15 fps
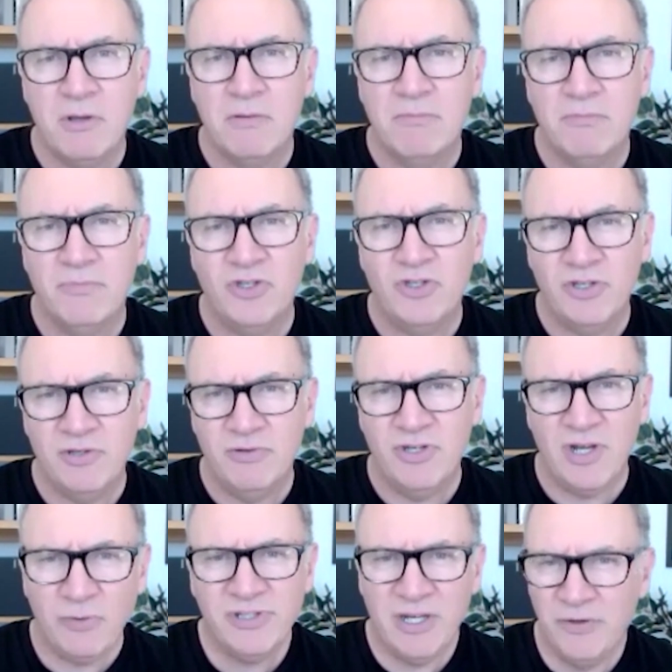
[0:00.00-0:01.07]
Chelsea are
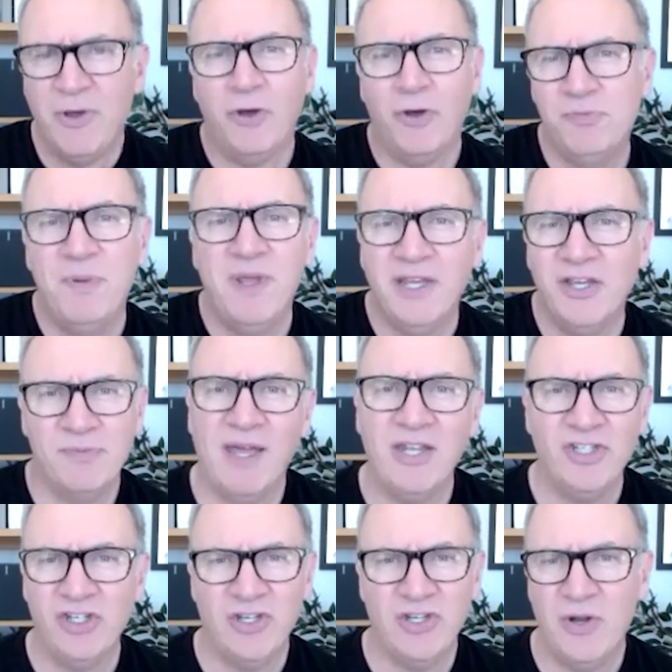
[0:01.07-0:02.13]
not as big as Manchester United